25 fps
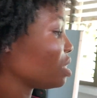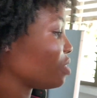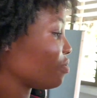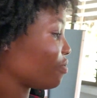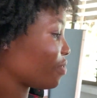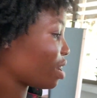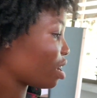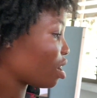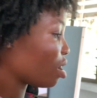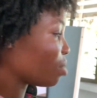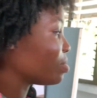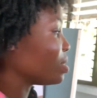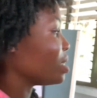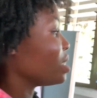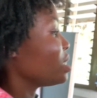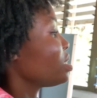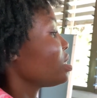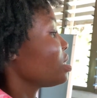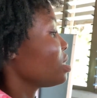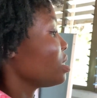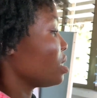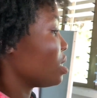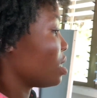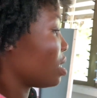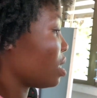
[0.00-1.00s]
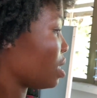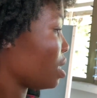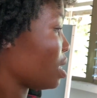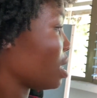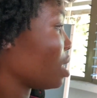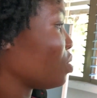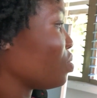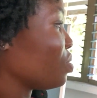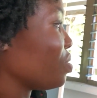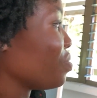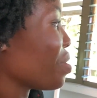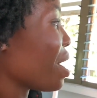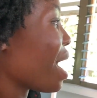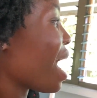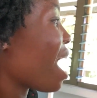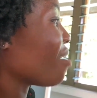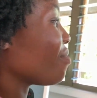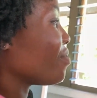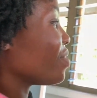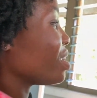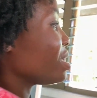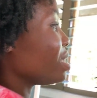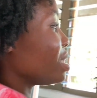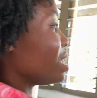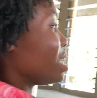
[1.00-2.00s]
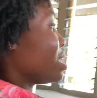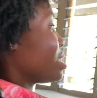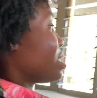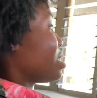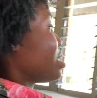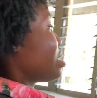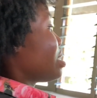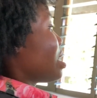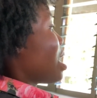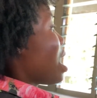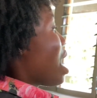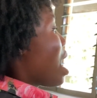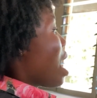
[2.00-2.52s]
We developed it. Because we were having this